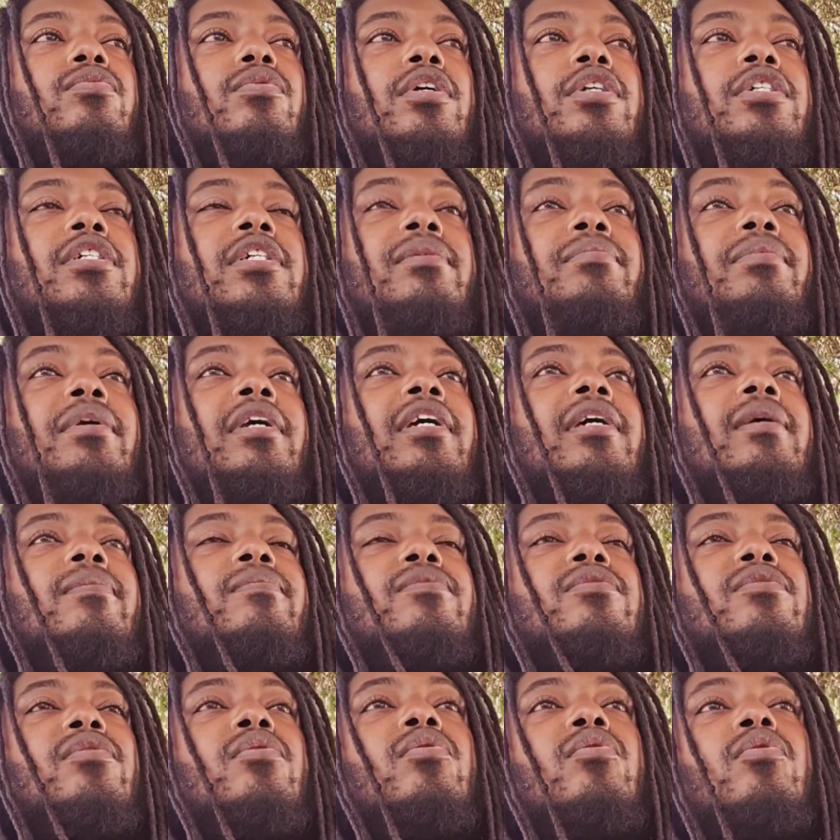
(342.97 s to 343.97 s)
She becomes
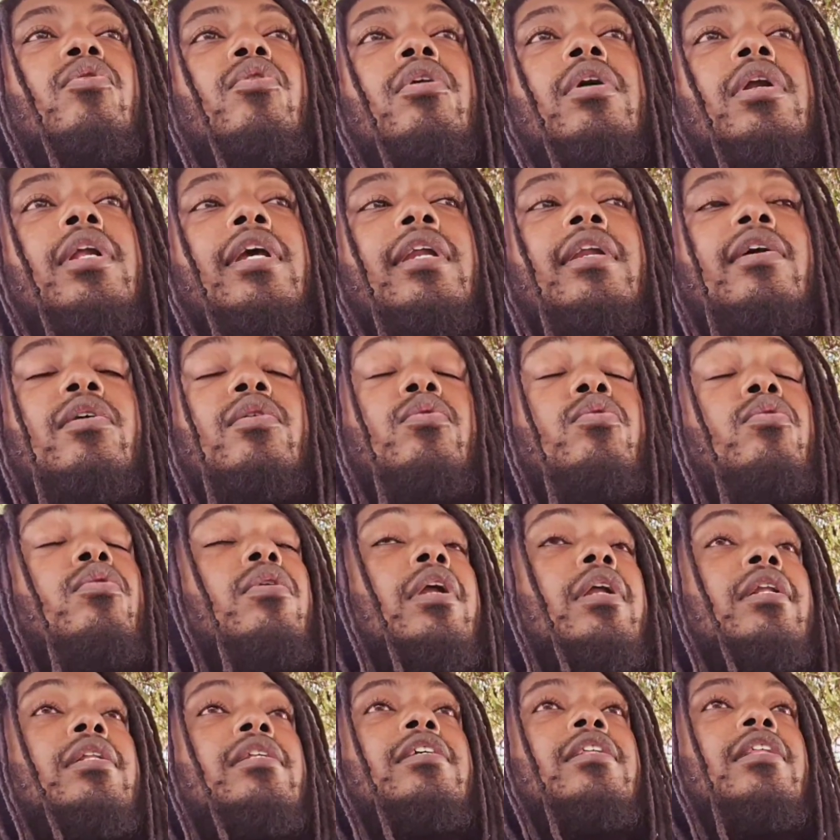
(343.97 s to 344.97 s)
a harlot according
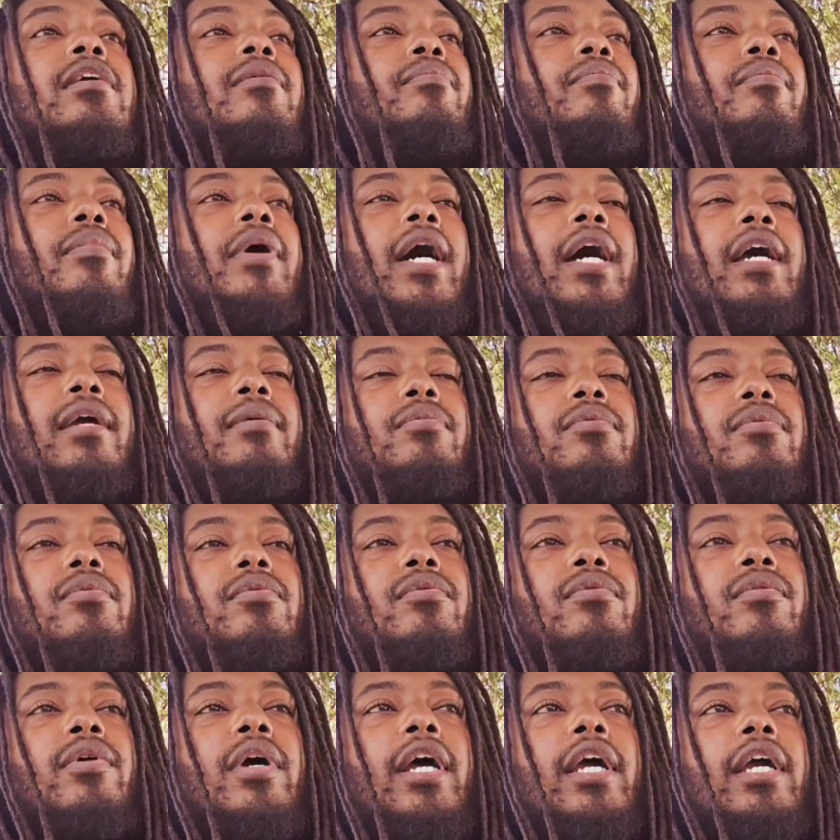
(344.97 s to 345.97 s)
to the Bible,
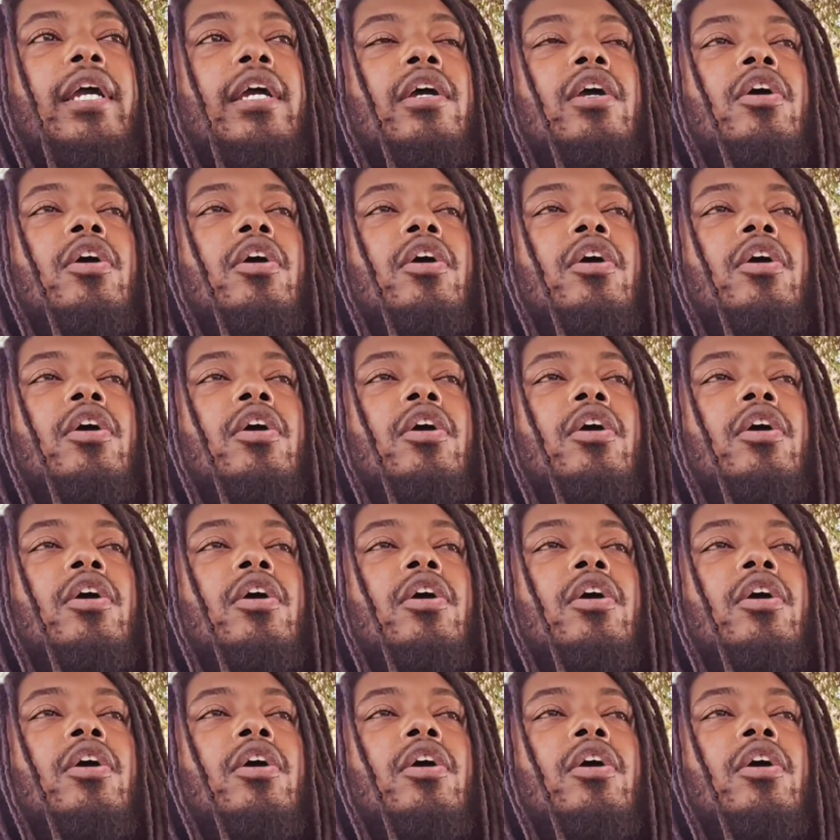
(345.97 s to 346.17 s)
right?